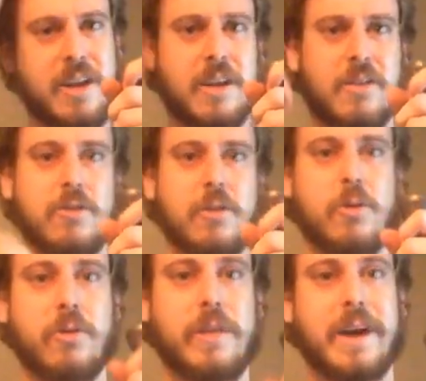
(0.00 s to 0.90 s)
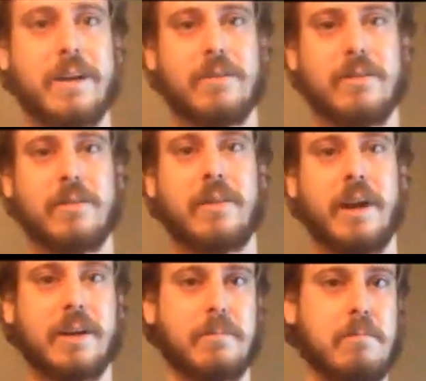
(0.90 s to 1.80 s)
and so
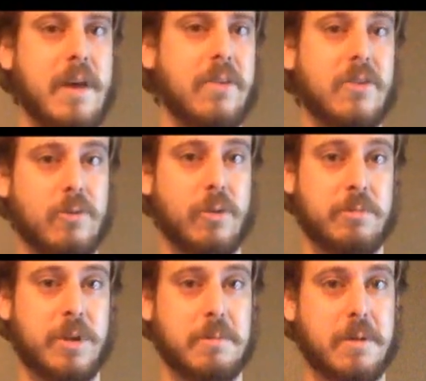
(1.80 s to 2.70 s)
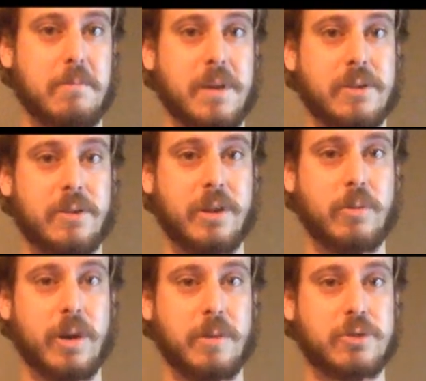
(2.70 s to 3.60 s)
that messes with me a bit mentally
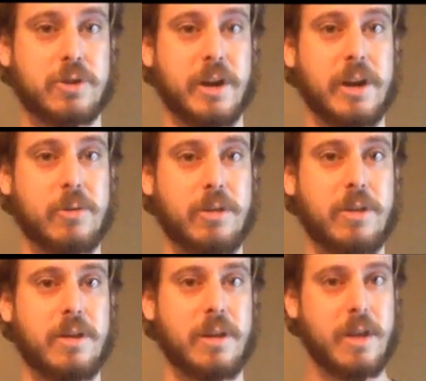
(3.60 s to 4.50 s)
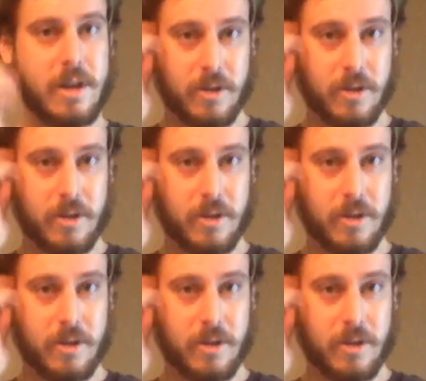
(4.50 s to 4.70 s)
when I'm training with it.